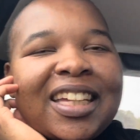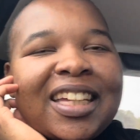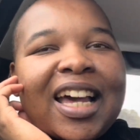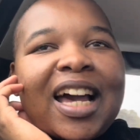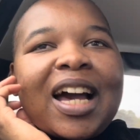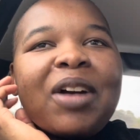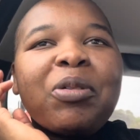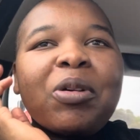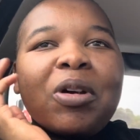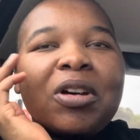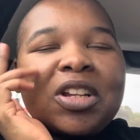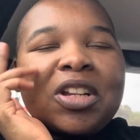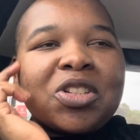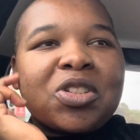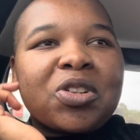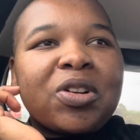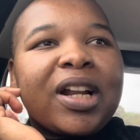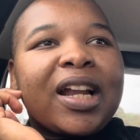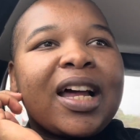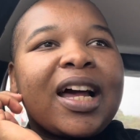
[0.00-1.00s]
Yeah, we got a
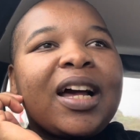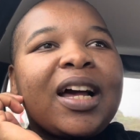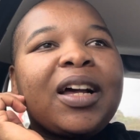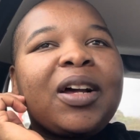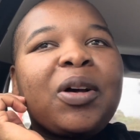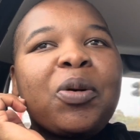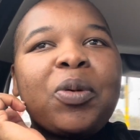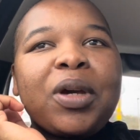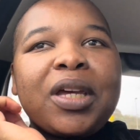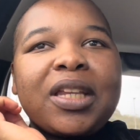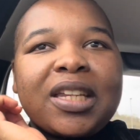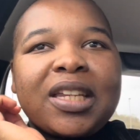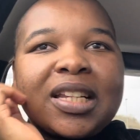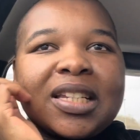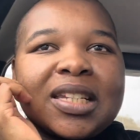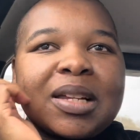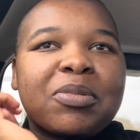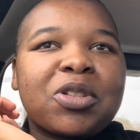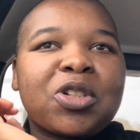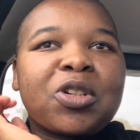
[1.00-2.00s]
stroller. We did
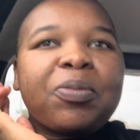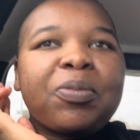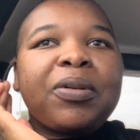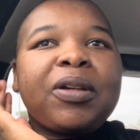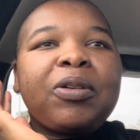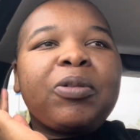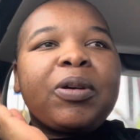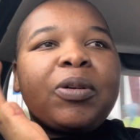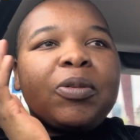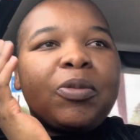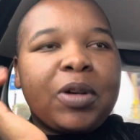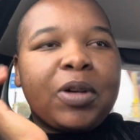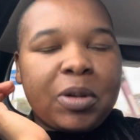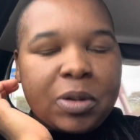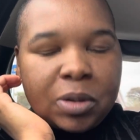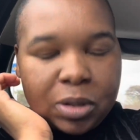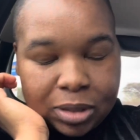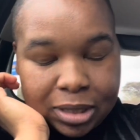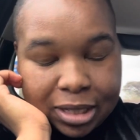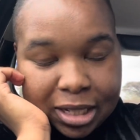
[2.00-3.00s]
some
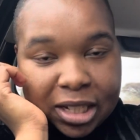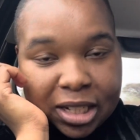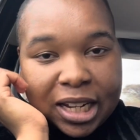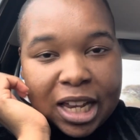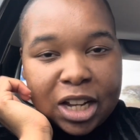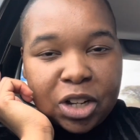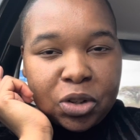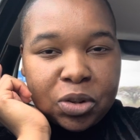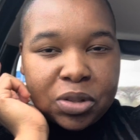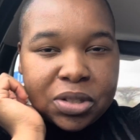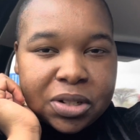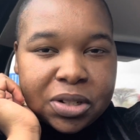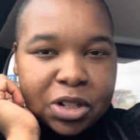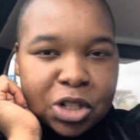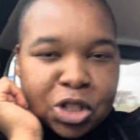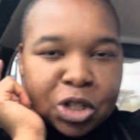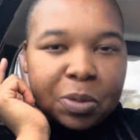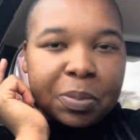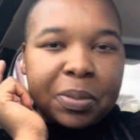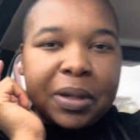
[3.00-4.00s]
shopping. We did like grocery
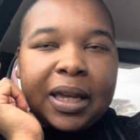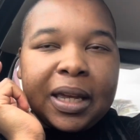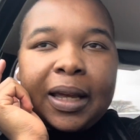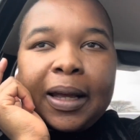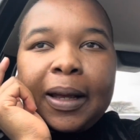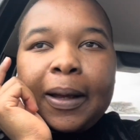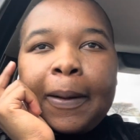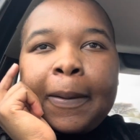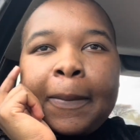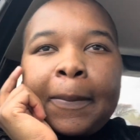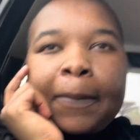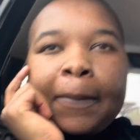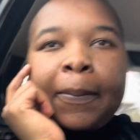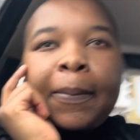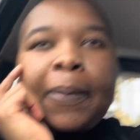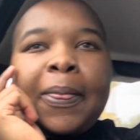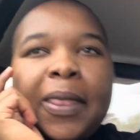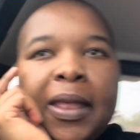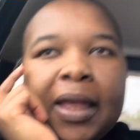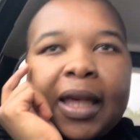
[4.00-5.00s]
shopping,
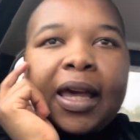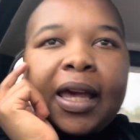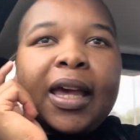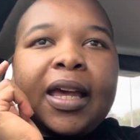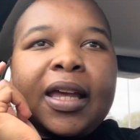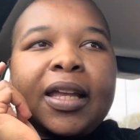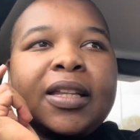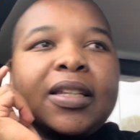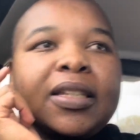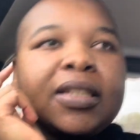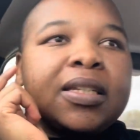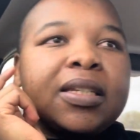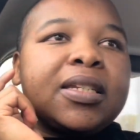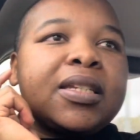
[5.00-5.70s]
and